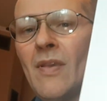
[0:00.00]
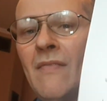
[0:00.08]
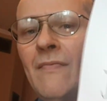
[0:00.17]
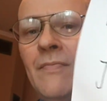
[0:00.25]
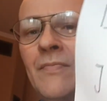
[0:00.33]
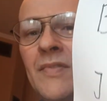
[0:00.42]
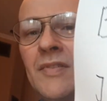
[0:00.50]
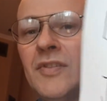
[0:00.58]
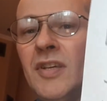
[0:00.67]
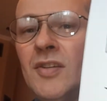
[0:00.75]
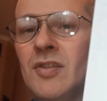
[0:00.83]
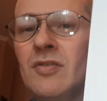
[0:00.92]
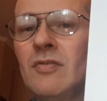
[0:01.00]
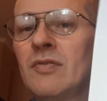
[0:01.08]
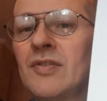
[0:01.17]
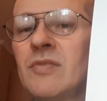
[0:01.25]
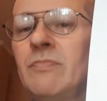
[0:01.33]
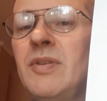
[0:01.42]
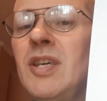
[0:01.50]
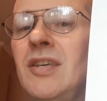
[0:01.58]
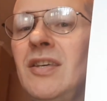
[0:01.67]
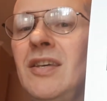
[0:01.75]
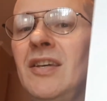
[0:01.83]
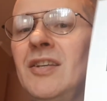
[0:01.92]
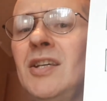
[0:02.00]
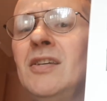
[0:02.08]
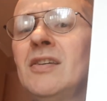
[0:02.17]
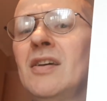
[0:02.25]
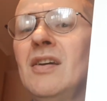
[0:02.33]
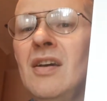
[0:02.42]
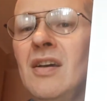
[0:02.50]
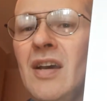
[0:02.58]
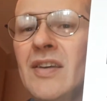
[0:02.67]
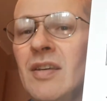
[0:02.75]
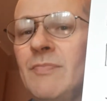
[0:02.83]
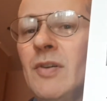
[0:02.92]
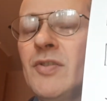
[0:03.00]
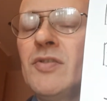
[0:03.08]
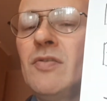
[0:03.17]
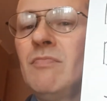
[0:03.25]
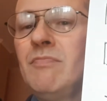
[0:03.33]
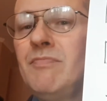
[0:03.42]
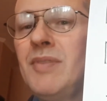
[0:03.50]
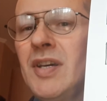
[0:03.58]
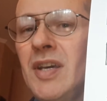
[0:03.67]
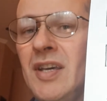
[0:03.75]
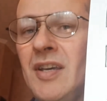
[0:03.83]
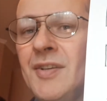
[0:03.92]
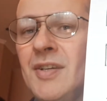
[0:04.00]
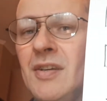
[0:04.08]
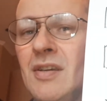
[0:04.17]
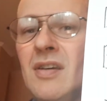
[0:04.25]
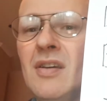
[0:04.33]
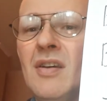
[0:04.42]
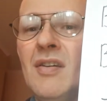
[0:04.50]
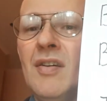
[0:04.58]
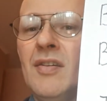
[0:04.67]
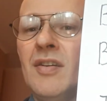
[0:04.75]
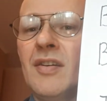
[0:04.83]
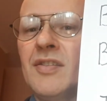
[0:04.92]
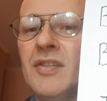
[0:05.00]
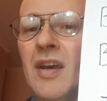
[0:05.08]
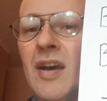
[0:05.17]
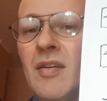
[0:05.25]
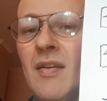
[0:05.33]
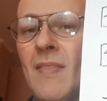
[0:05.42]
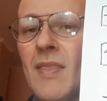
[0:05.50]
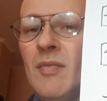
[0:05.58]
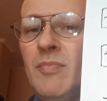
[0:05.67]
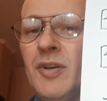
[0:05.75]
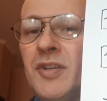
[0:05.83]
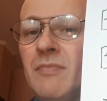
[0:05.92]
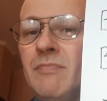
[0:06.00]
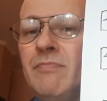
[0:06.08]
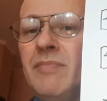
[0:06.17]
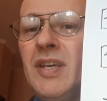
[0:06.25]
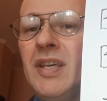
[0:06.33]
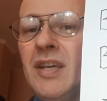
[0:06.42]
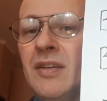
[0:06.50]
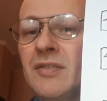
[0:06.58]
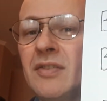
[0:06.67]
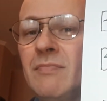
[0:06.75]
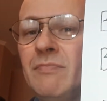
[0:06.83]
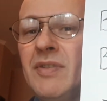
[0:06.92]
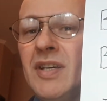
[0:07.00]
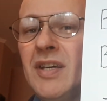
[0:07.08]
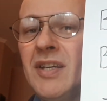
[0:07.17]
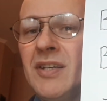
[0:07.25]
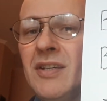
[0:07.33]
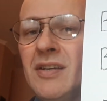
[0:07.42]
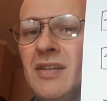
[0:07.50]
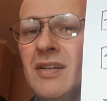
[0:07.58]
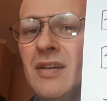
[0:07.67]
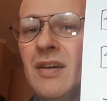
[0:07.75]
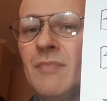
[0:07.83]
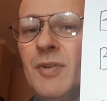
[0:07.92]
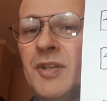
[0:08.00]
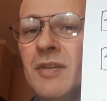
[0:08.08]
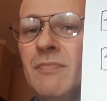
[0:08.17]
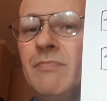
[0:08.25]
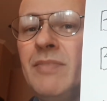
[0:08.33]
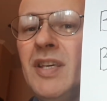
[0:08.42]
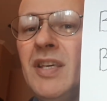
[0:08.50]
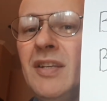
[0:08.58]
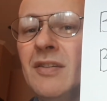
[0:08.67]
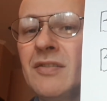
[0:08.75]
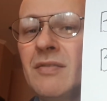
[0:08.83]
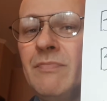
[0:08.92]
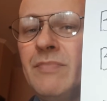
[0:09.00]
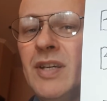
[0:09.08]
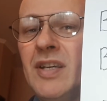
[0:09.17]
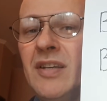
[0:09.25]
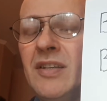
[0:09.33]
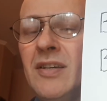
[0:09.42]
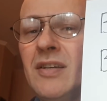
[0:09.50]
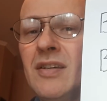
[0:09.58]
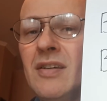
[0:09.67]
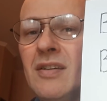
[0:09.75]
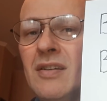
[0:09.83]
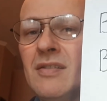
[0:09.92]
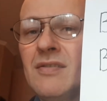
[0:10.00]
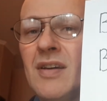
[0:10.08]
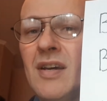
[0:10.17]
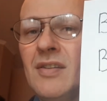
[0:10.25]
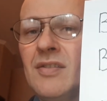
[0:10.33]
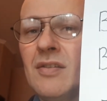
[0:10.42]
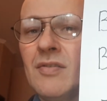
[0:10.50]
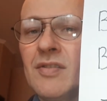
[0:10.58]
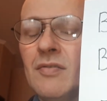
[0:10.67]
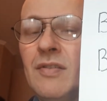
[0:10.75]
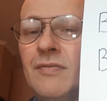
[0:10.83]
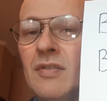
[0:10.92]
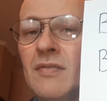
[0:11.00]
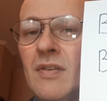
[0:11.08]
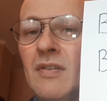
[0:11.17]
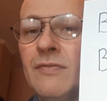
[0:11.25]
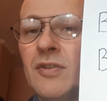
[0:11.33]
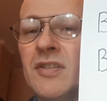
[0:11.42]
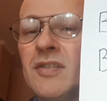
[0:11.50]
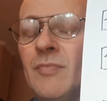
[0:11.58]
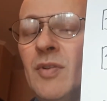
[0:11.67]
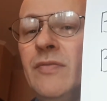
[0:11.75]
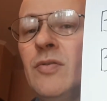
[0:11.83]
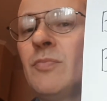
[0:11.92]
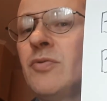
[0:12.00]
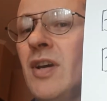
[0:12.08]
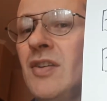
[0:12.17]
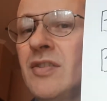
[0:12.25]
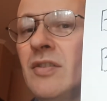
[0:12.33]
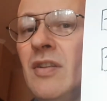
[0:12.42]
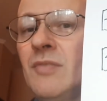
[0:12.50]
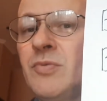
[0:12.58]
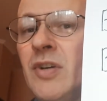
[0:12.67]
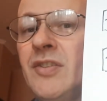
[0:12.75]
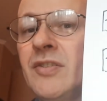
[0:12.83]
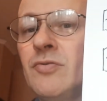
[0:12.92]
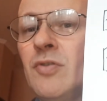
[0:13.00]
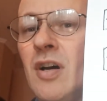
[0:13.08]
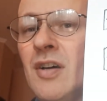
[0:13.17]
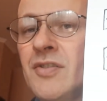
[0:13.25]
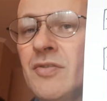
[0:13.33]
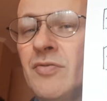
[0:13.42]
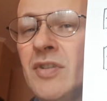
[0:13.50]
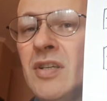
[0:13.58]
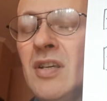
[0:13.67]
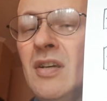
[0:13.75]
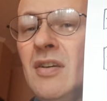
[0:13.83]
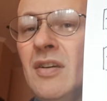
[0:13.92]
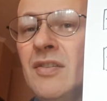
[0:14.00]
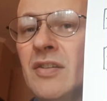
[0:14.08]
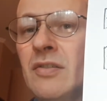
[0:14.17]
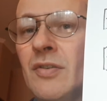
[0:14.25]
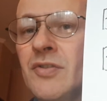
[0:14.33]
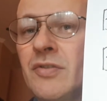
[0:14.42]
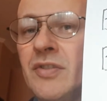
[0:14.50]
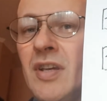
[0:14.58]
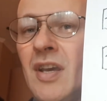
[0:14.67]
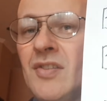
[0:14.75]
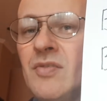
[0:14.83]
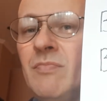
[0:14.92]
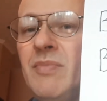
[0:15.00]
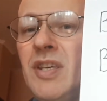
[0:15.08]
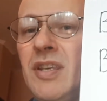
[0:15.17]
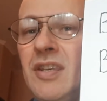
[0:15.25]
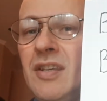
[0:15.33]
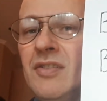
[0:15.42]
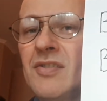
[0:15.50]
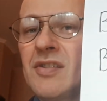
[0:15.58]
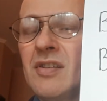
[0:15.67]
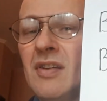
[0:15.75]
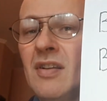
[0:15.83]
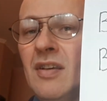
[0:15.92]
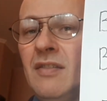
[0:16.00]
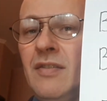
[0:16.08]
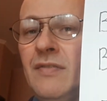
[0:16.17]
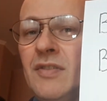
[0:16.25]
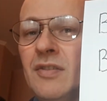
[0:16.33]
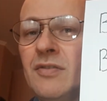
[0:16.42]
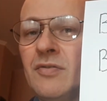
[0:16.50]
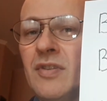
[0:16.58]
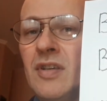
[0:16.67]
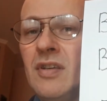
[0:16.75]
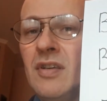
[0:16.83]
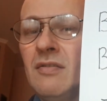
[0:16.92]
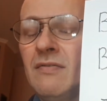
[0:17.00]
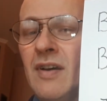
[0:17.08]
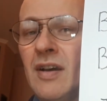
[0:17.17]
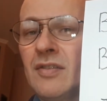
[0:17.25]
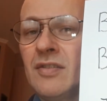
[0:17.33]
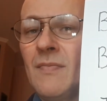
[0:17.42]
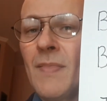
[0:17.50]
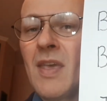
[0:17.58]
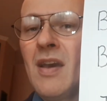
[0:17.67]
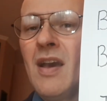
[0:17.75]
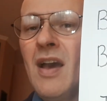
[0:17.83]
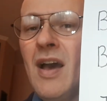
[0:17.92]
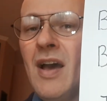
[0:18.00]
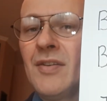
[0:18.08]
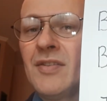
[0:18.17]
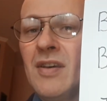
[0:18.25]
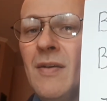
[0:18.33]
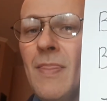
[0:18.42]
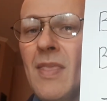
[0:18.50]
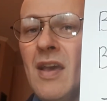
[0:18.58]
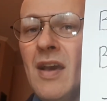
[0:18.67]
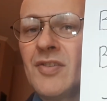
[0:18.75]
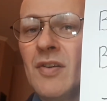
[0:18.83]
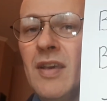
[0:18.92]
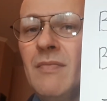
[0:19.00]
these two words bead as opposed to bed. You can say I put a bead on the bed. I put a bead on the bed, right? So if you, for example, if you pray the rosary has beads, 53 in fact, and so I